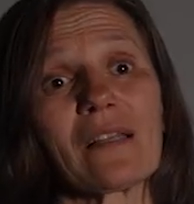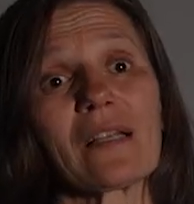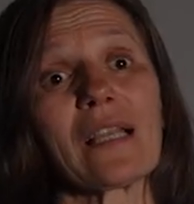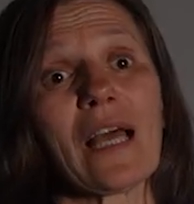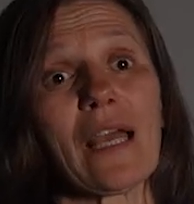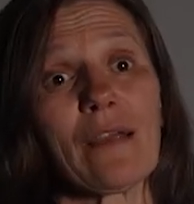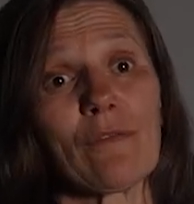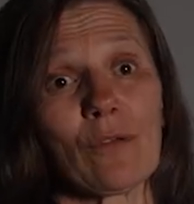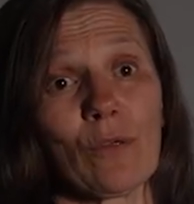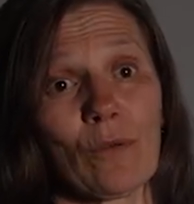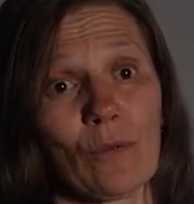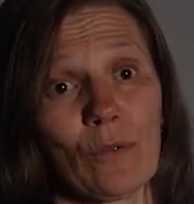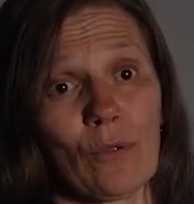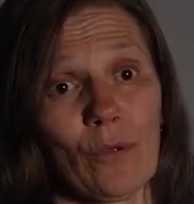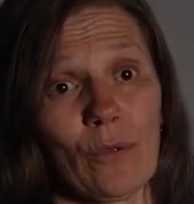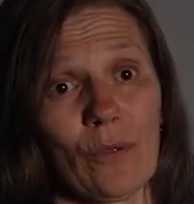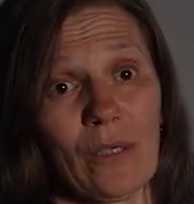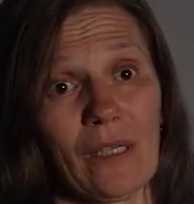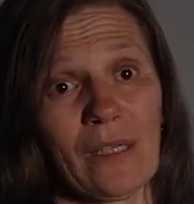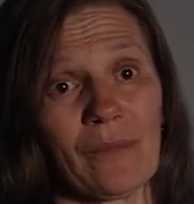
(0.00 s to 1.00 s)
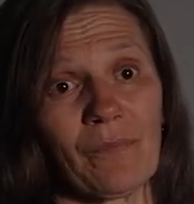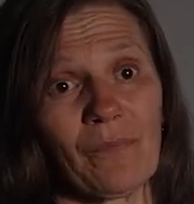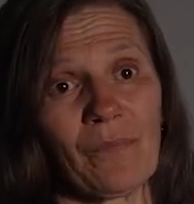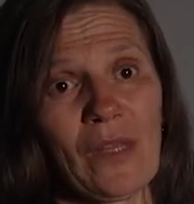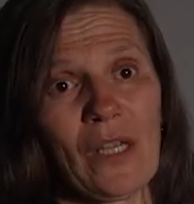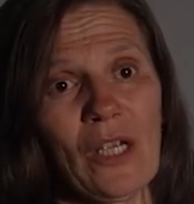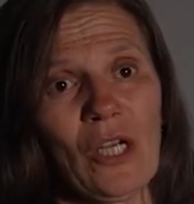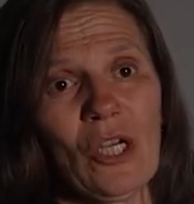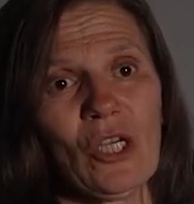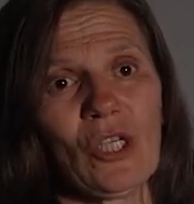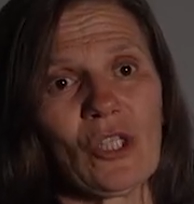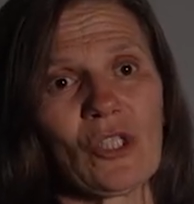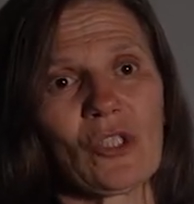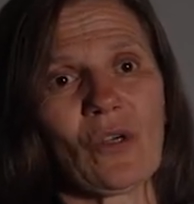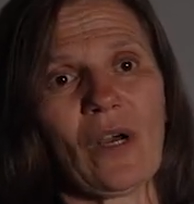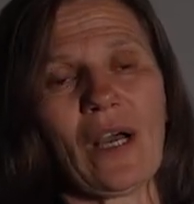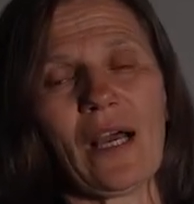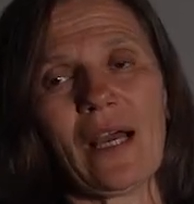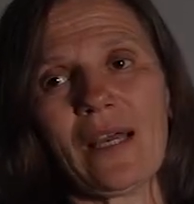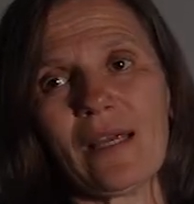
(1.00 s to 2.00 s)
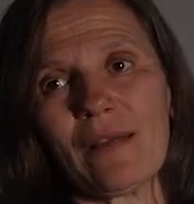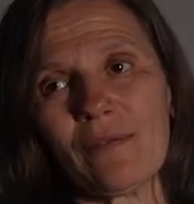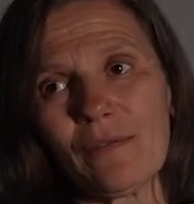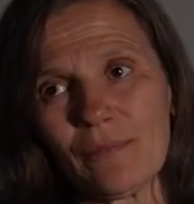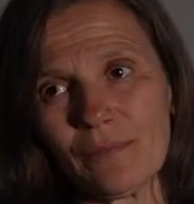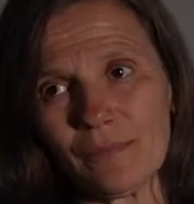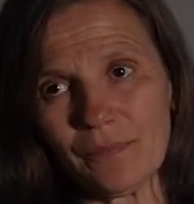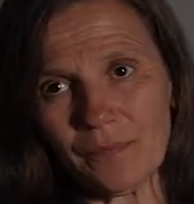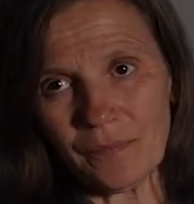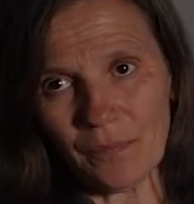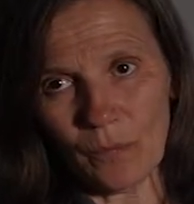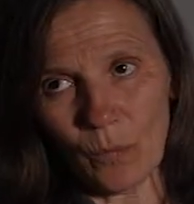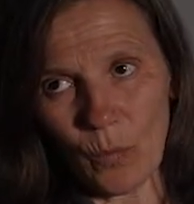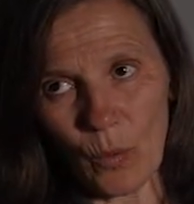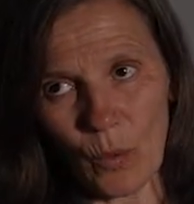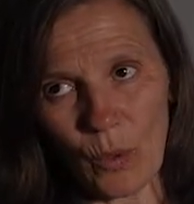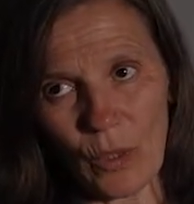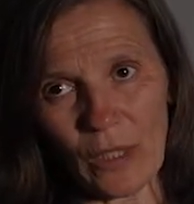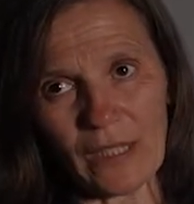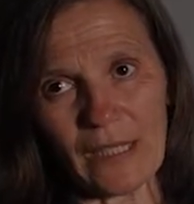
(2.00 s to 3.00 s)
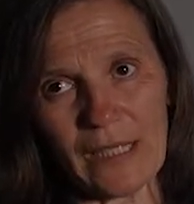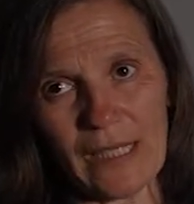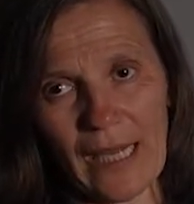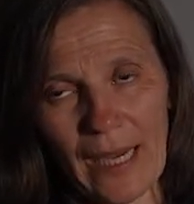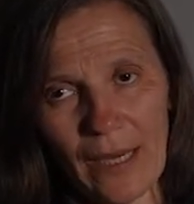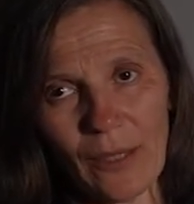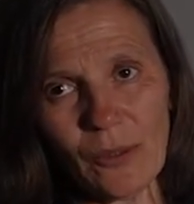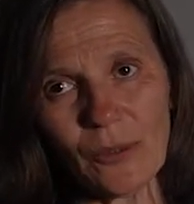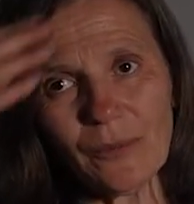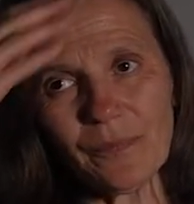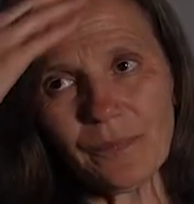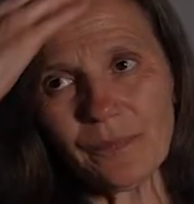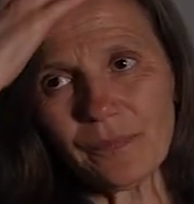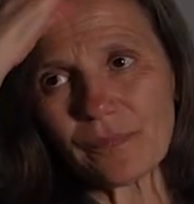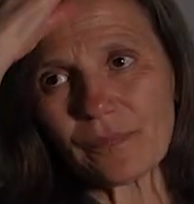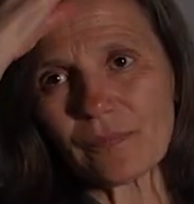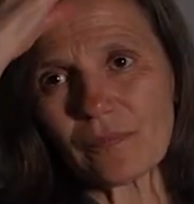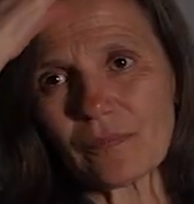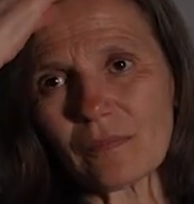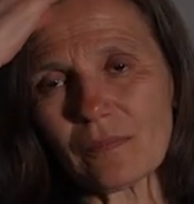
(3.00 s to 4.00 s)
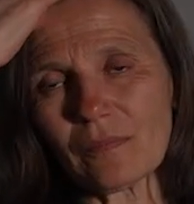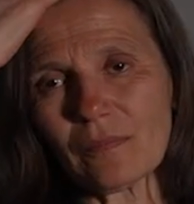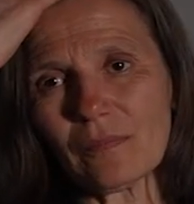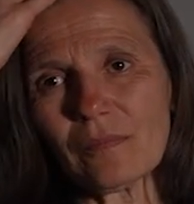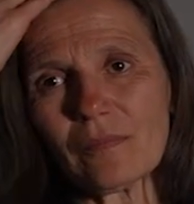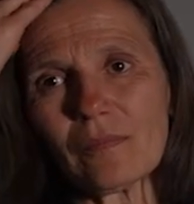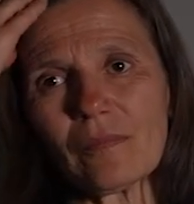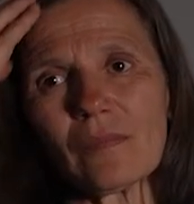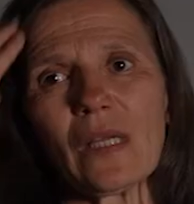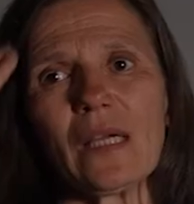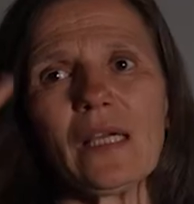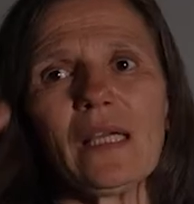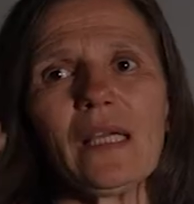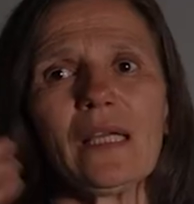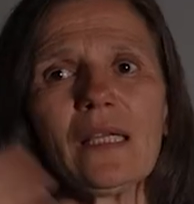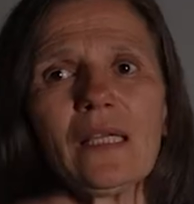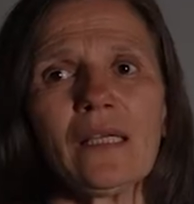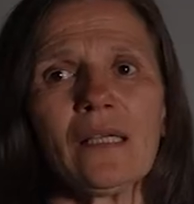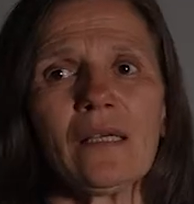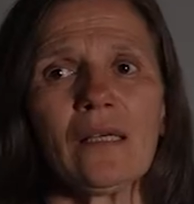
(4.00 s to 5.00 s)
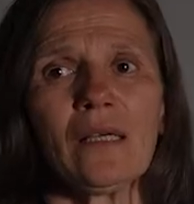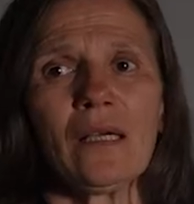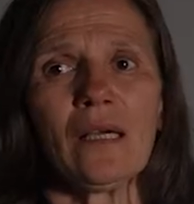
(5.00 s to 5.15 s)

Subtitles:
the lifelong learning. So I work now in